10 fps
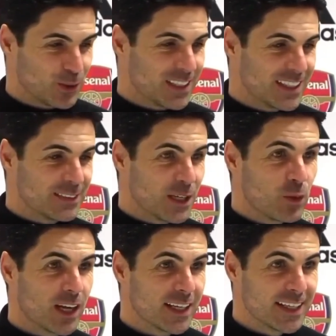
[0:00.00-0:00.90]
However,
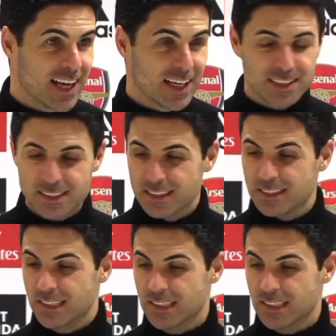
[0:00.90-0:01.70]
the decision among the